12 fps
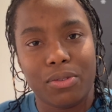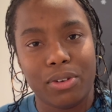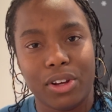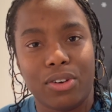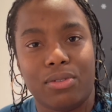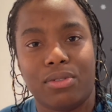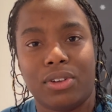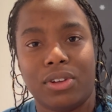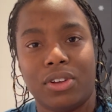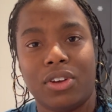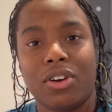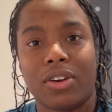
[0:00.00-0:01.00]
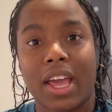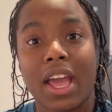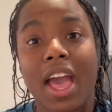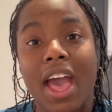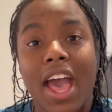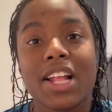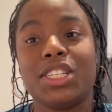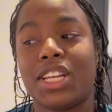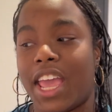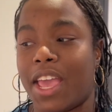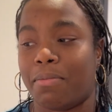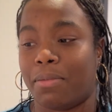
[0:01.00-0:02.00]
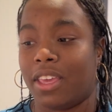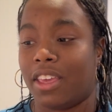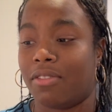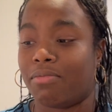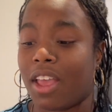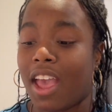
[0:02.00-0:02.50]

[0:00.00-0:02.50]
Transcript: know. Okay? Educate me.